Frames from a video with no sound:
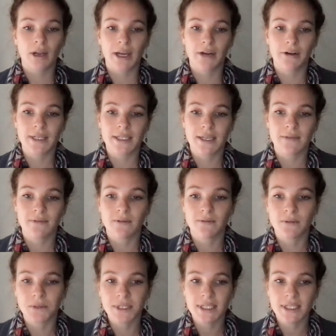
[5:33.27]
areas of the
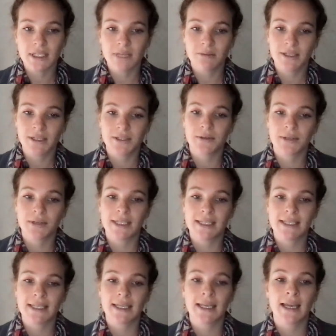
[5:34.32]
food system, as you can
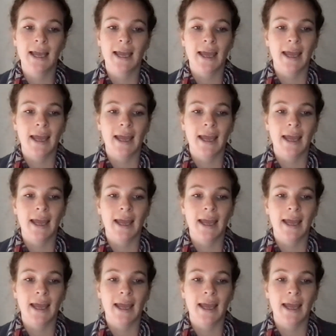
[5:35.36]
see,